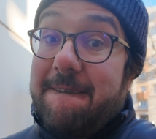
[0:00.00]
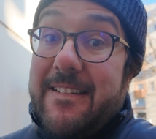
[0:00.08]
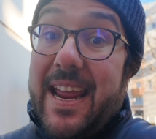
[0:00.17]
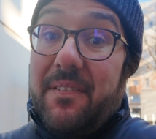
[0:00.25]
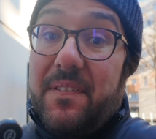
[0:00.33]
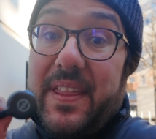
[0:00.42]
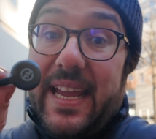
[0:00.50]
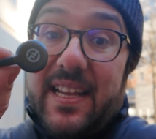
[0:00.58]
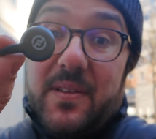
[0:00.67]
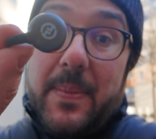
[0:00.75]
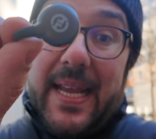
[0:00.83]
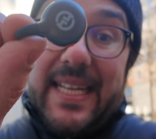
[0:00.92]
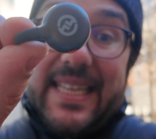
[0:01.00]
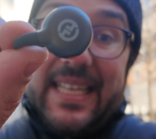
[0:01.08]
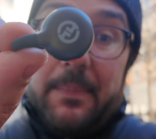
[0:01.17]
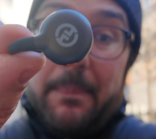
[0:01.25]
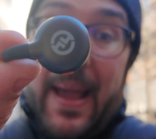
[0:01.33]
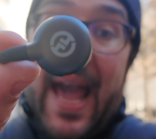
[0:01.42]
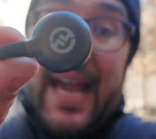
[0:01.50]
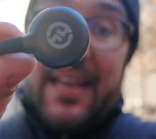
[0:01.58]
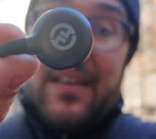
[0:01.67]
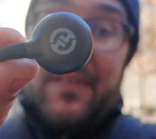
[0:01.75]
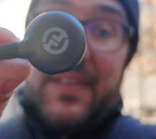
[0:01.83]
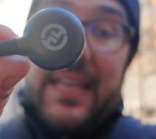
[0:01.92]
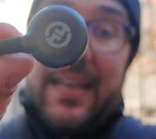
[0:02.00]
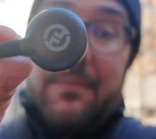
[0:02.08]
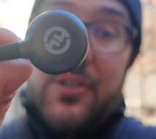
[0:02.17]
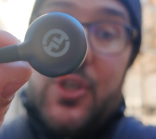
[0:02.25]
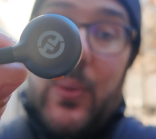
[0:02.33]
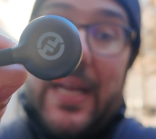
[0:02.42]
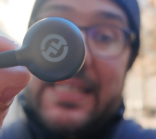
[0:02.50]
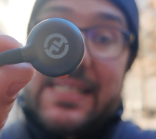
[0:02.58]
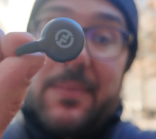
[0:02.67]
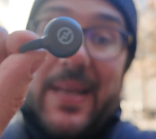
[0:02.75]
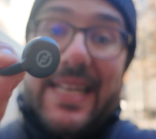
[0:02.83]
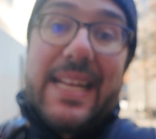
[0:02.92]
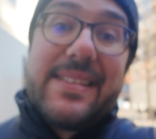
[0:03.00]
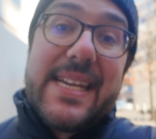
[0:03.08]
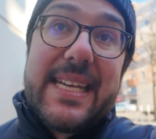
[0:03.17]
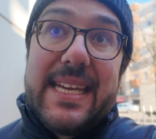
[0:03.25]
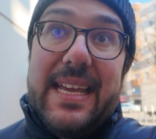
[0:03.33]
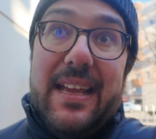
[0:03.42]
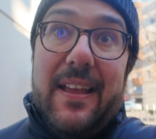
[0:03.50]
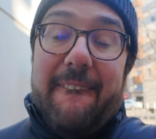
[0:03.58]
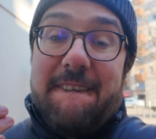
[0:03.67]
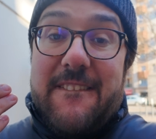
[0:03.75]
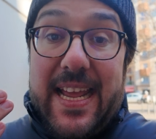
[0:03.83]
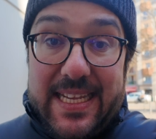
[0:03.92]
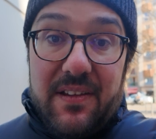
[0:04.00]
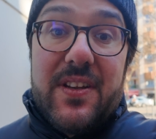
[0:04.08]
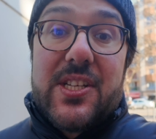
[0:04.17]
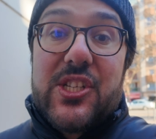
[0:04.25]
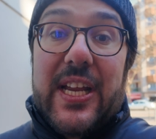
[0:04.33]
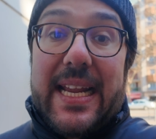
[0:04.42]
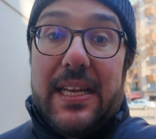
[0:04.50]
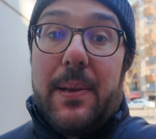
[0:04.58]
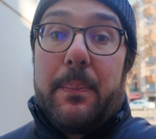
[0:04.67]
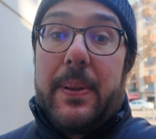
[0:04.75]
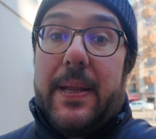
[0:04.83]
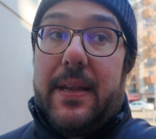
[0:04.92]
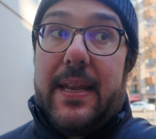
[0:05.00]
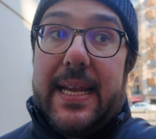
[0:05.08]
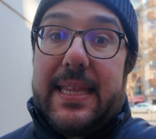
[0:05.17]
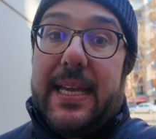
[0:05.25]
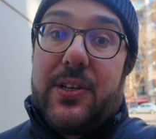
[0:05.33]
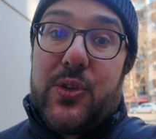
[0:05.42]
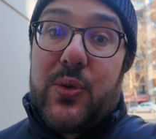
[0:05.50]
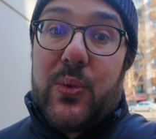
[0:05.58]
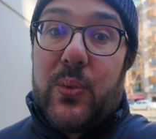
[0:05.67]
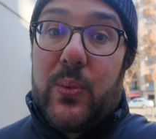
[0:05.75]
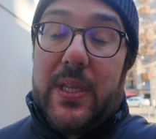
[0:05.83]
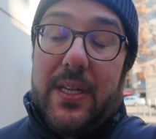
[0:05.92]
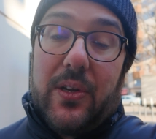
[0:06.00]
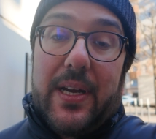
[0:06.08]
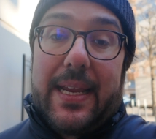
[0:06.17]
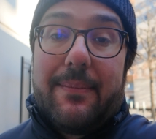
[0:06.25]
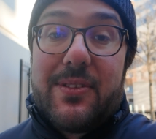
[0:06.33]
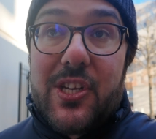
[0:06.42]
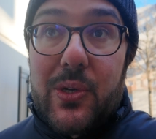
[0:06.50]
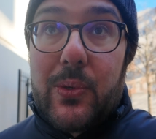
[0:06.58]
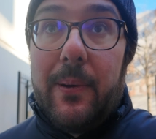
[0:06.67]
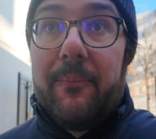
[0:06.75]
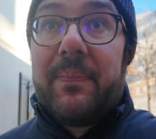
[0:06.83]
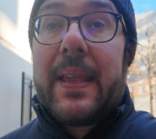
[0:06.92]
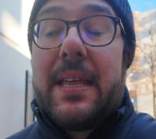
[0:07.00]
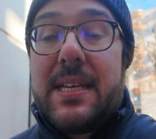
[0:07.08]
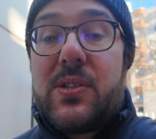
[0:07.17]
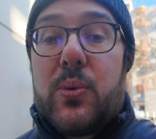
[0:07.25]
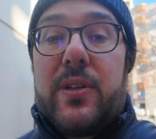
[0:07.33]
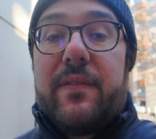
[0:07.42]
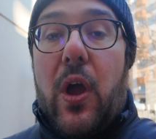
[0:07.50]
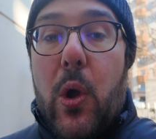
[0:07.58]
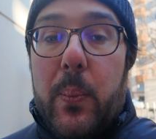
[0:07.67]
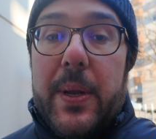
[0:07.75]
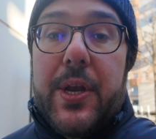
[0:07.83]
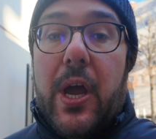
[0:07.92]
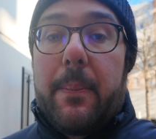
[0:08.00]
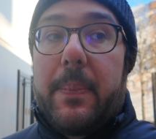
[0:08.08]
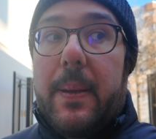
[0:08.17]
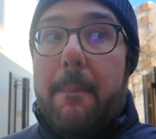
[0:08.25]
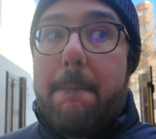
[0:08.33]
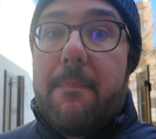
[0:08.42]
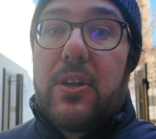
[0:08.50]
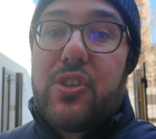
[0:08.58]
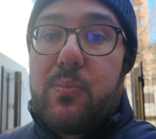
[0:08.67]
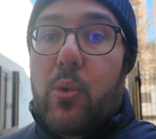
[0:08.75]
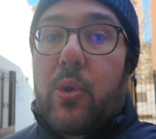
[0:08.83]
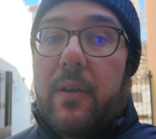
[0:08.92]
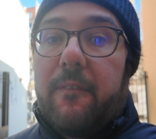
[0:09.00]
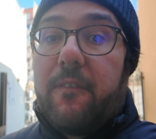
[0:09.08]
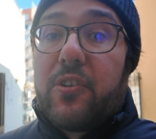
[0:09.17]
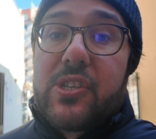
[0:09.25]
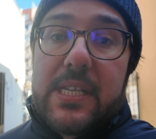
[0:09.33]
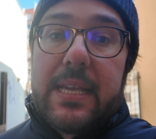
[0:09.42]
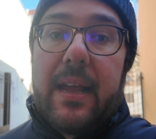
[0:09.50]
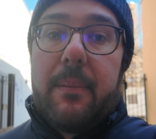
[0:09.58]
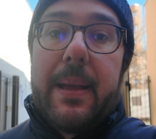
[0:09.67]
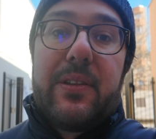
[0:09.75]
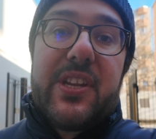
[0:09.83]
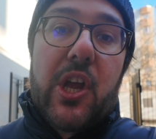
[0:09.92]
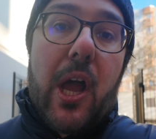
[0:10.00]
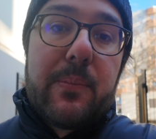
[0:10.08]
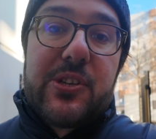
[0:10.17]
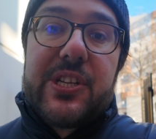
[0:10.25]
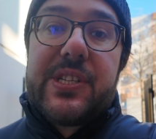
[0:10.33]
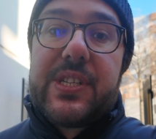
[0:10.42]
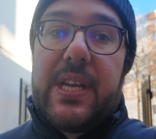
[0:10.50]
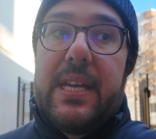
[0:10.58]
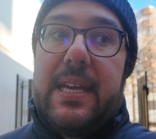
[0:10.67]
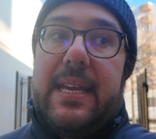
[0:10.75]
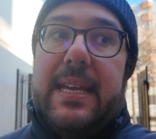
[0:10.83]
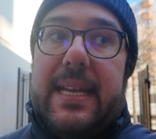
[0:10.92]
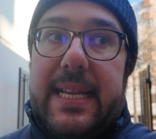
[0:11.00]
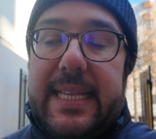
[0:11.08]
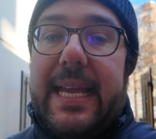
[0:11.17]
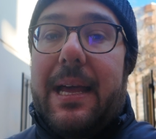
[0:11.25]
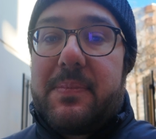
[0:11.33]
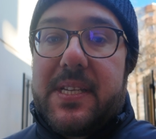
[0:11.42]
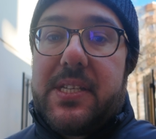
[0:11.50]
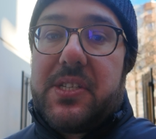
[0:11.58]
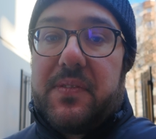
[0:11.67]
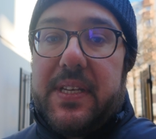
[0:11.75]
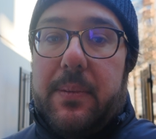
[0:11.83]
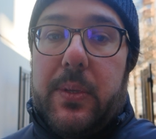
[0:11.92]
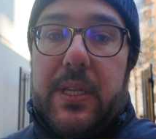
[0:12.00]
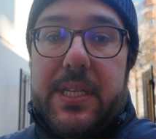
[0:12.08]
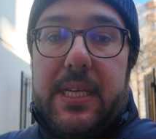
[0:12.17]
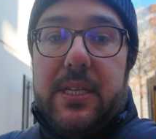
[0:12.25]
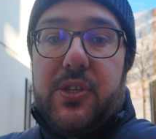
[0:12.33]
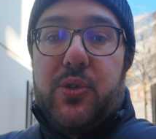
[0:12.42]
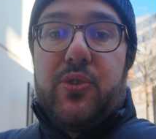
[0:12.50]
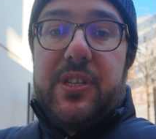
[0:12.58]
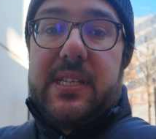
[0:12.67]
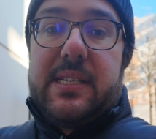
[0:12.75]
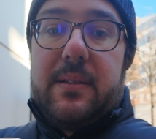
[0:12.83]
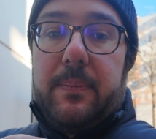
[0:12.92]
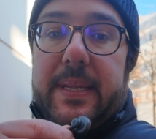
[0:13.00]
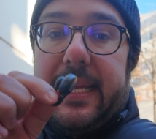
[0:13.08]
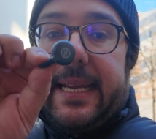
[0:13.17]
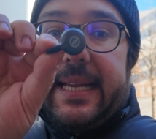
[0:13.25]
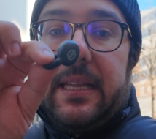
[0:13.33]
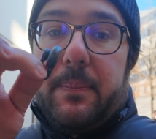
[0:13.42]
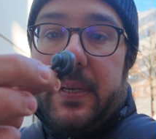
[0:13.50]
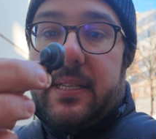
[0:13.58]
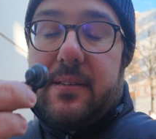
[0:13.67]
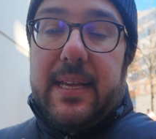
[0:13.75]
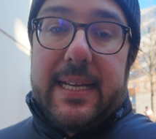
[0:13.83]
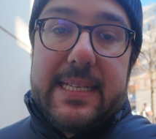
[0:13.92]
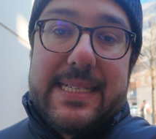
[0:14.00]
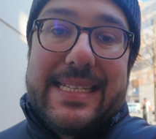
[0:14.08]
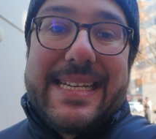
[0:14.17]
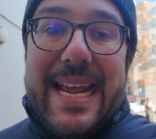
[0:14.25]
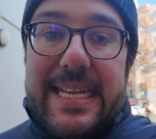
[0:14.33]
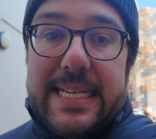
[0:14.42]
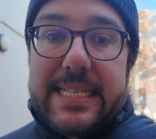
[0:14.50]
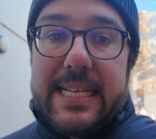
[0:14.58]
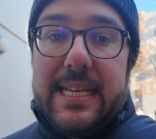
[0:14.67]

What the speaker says: If they had made the back of the M2S magnetic and given us a clip like they do with the Lark M2, this would have opened up much more versatile mounting options in the absence of the ability to just simply clip it like it's intended.